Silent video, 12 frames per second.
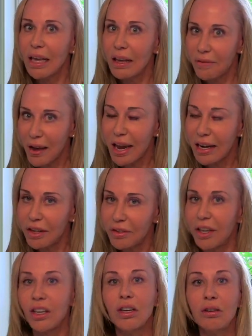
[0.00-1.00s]
If
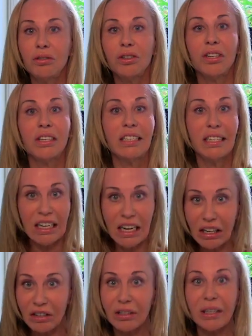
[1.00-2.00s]
anything, you should
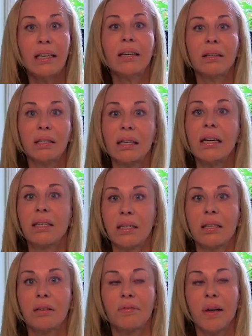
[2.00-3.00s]
dig your heels into
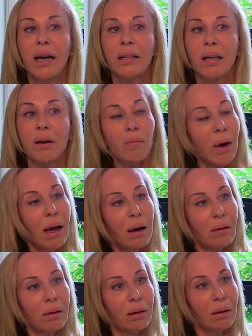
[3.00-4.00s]
the fact that, wow,
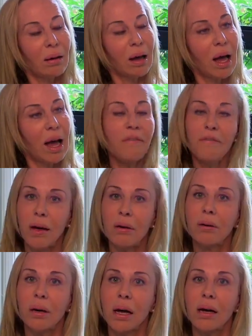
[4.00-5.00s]
I
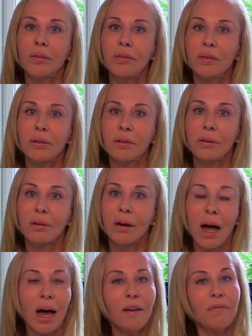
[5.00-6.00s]
found love,
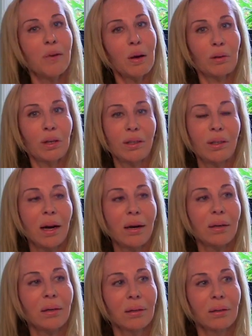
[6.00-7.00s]
I found
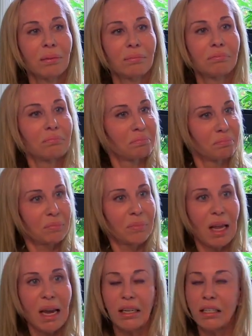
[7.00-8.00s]
desire.
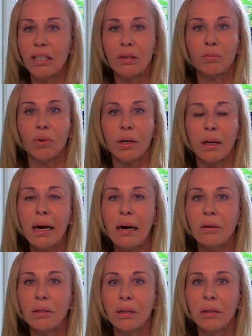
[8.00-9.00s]
It didn't work
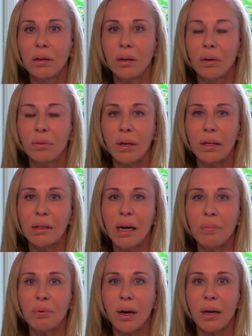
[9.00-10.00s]
out, we
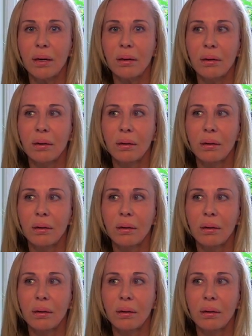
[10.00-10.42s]
separated.